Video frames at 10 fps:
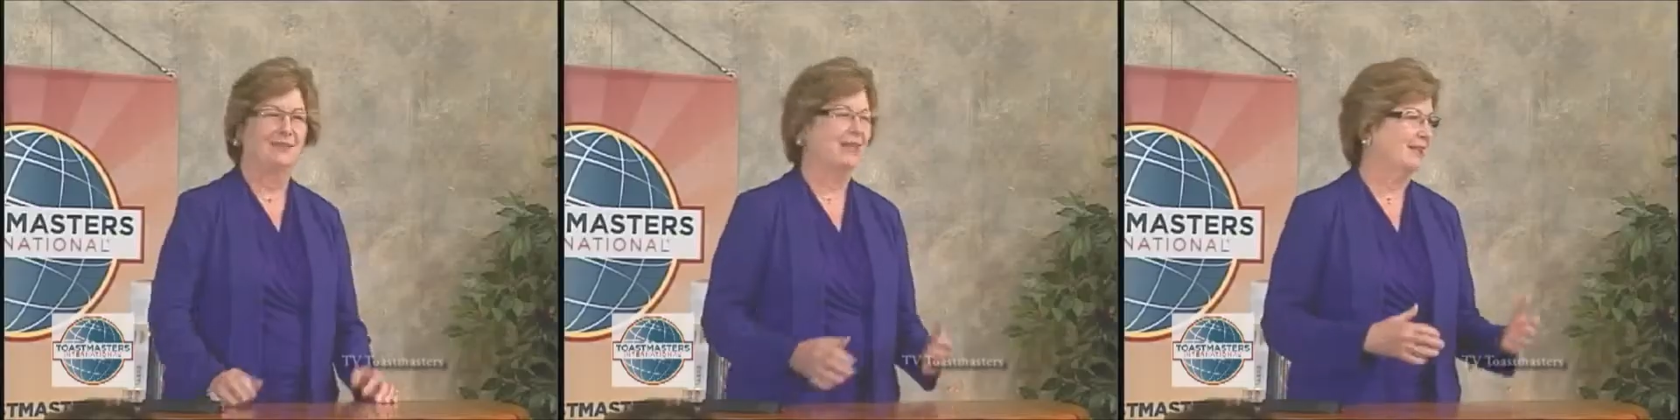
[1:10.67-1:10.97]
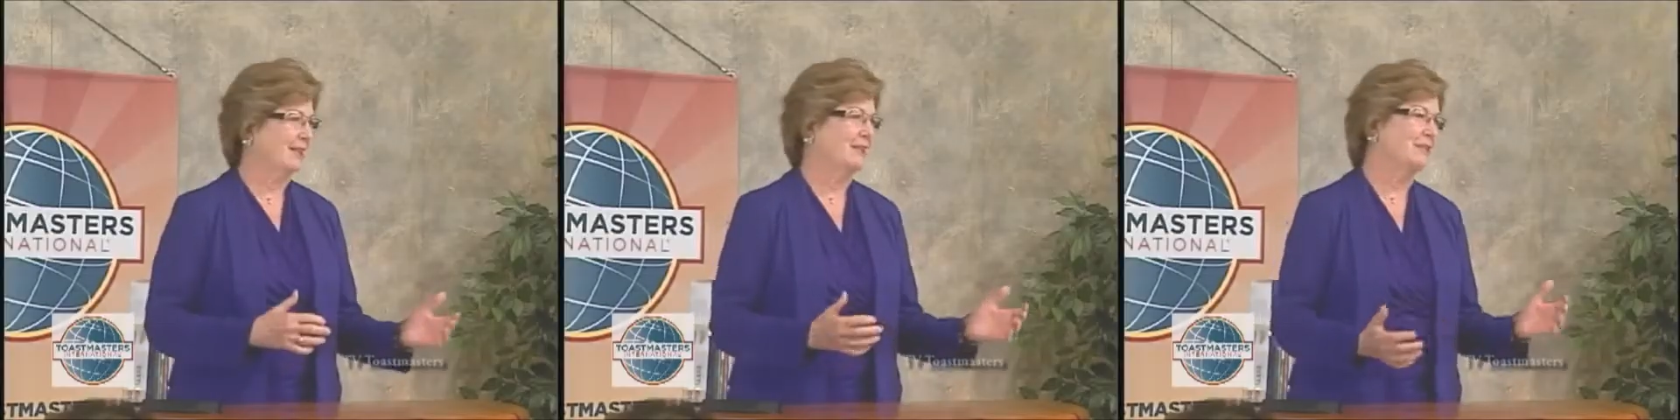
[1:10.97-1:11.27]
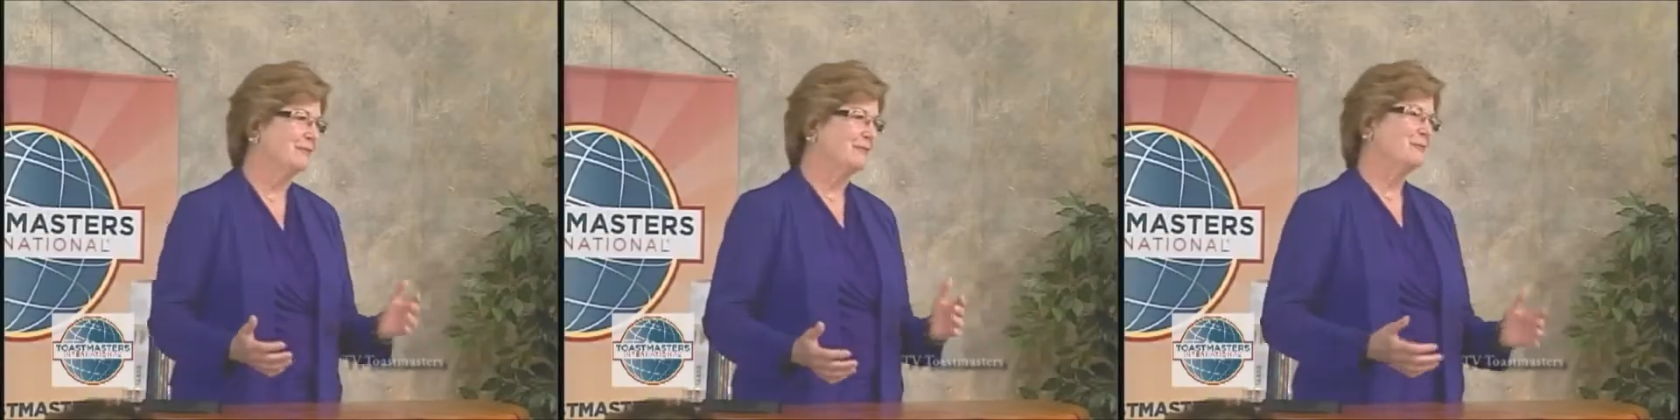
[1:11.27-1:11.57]
had a
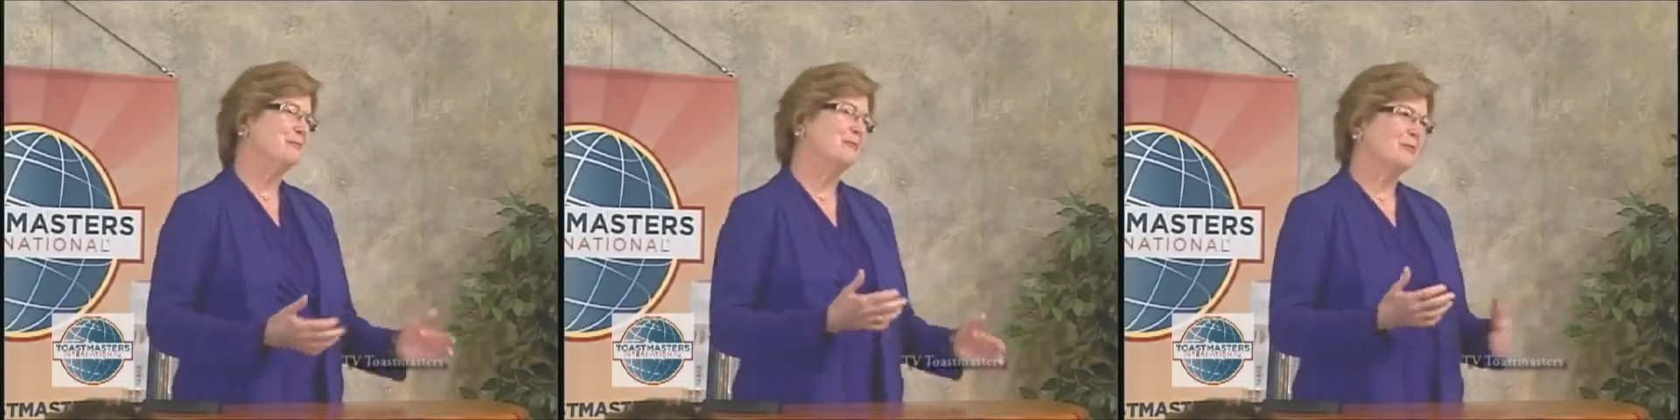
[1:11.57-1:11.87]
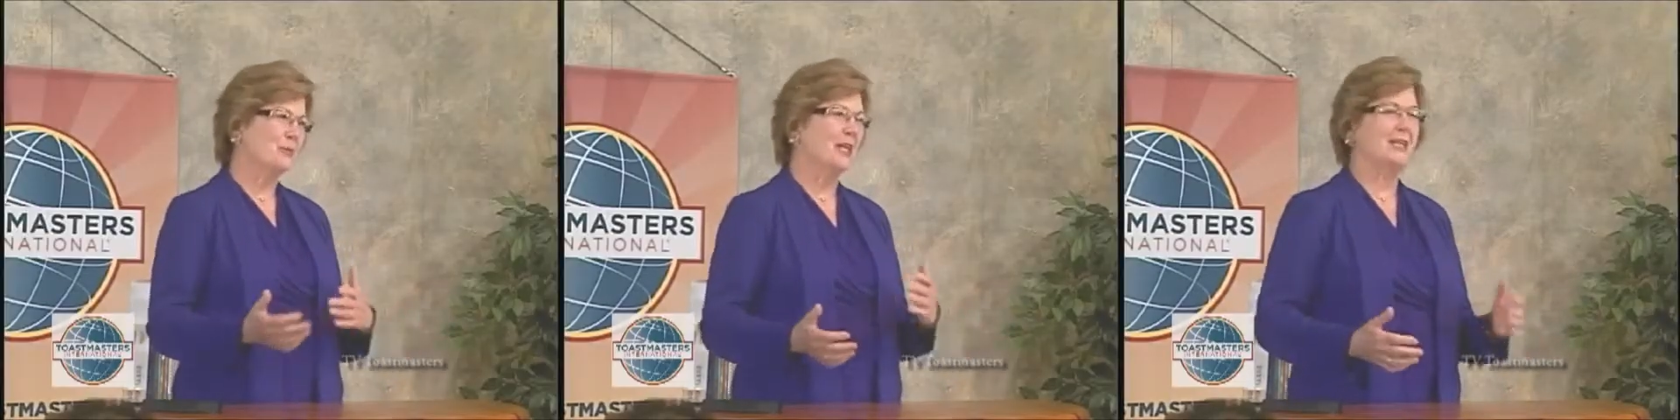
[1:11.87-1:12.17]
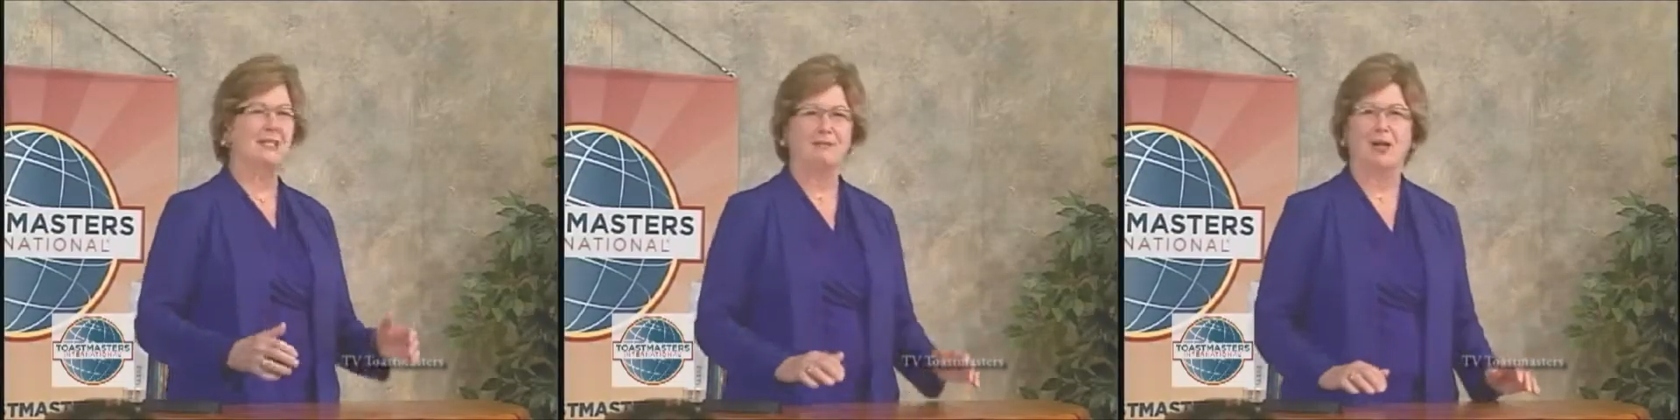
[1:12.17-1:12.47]

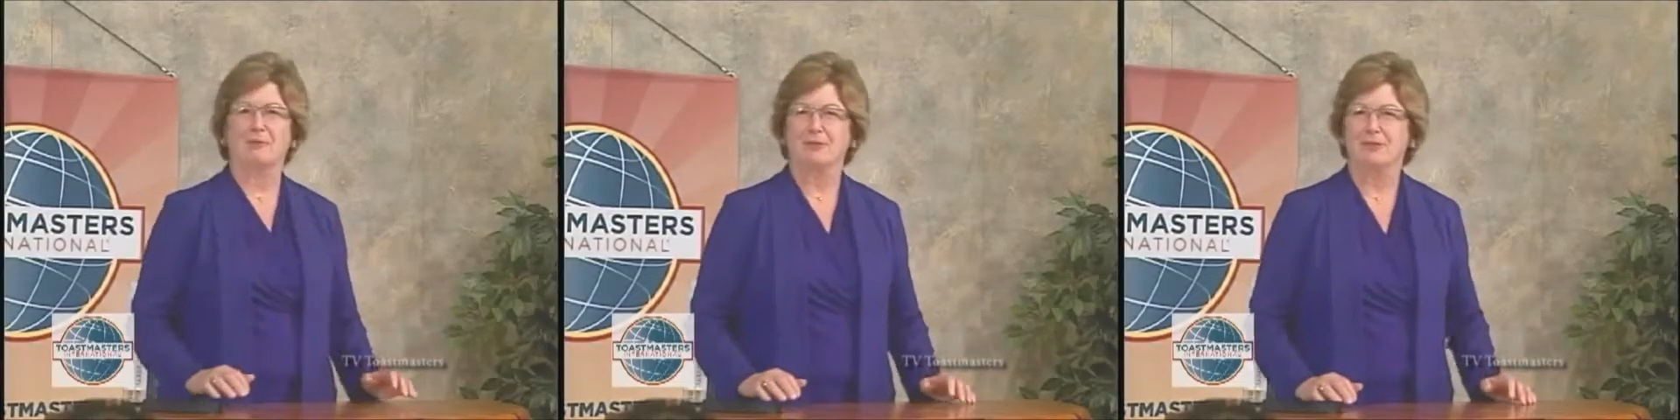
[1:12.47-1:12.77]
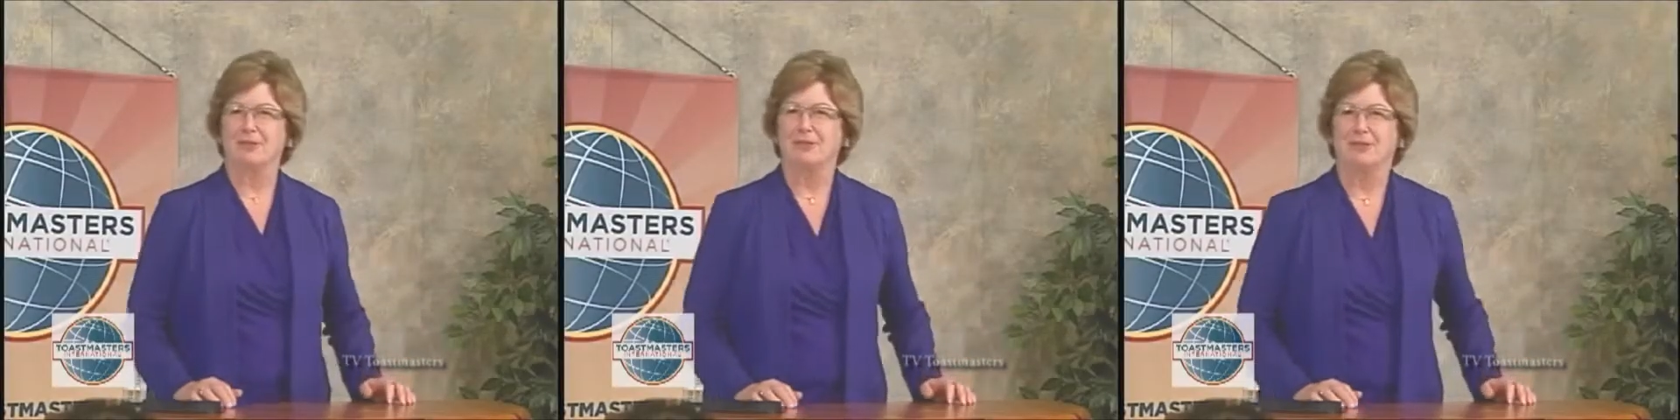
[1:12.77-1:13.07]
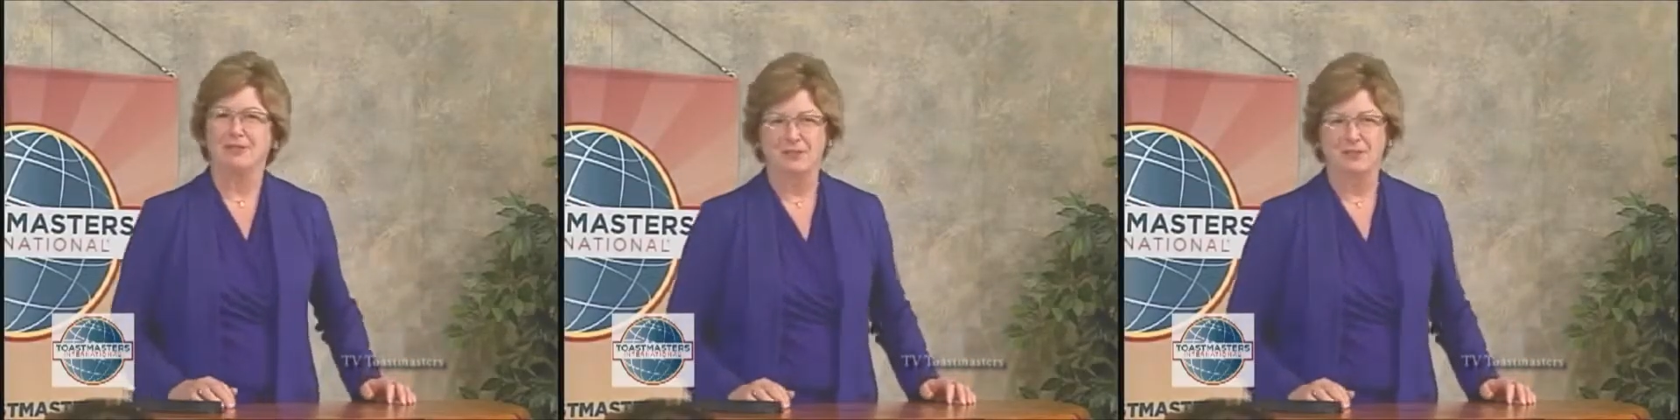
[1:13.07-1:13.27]
variety of opportunities